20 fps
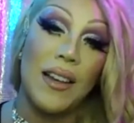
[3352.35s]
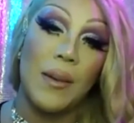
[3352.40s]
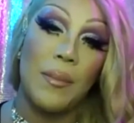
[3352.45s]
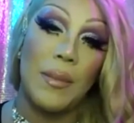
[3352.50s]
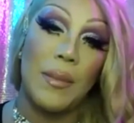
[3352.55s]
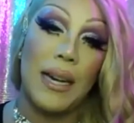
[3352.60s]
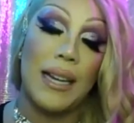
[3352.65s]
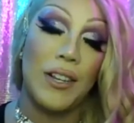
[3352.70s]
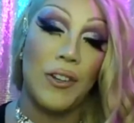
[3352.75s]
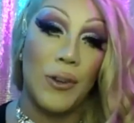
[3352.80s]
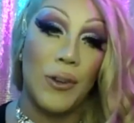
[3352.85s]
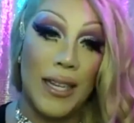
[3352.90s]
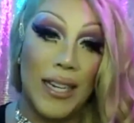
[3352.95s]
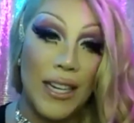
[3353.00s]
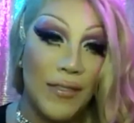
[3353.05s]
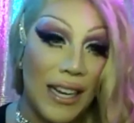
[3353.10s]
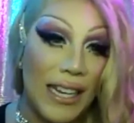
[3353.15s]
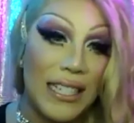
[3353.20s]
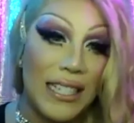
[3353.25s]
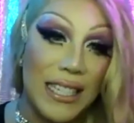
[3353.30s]
my
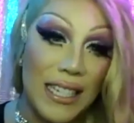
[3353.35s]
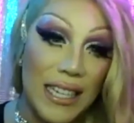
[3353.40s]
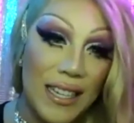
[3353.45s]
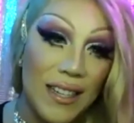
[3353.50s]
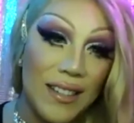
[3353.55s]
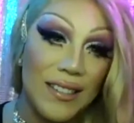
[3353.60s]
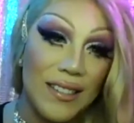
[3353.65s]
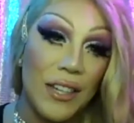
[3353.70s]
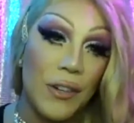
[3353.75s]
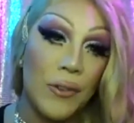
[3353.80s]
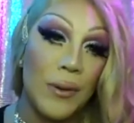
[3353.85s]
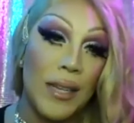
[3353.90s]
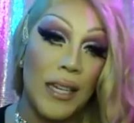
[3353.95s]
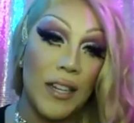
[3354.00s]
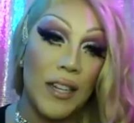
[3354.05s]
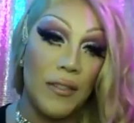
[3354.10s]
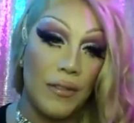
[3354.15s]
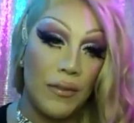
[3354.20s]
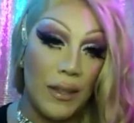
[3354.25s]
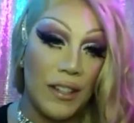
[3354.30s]
creative ideas and
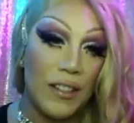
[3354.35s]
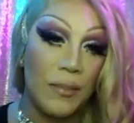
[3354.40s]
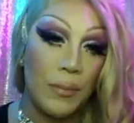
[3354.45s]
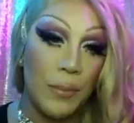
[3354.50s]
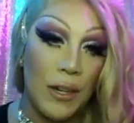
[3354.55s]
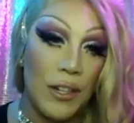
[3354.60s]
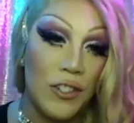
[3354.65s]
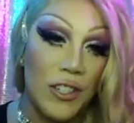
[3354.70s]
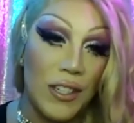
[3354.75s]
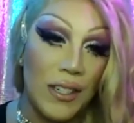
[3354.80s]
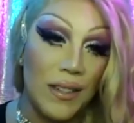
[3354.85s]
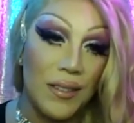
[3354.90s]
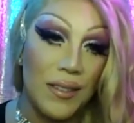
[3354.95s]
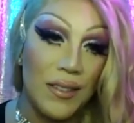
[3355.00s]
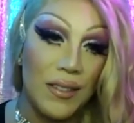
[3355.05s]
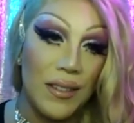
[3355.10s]
creative expressions